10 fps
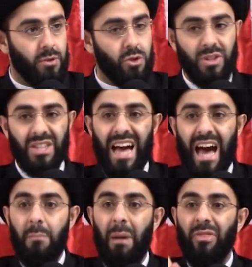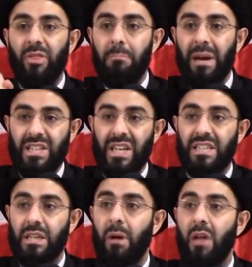So it's not about the mixing,
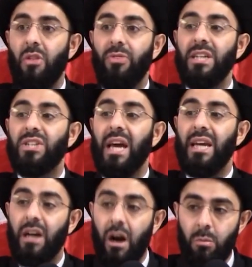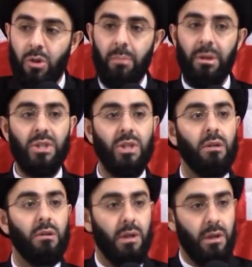it's about the things that come with the
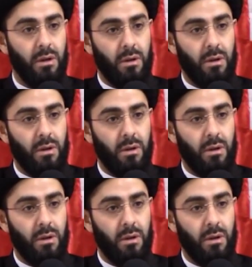mixing.